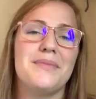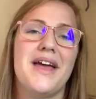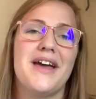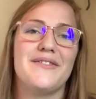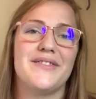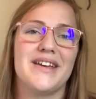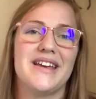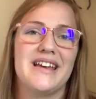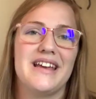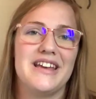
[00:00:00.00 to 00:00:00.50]

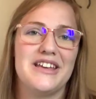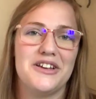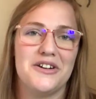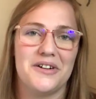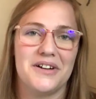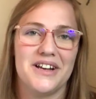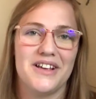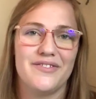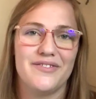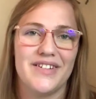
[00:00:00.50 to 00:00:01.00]
having
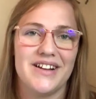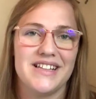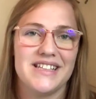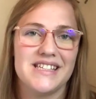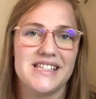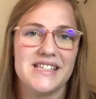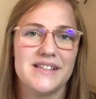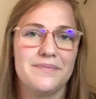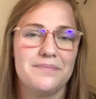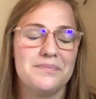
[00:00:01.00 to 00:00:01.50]
yarny
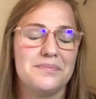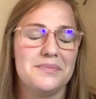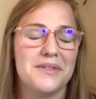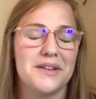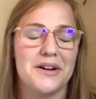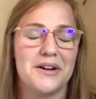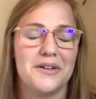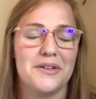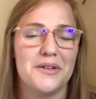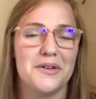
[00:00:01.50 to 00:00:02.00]
friends that
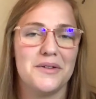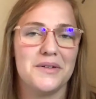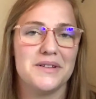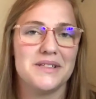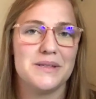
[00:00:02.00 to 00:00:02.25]
are local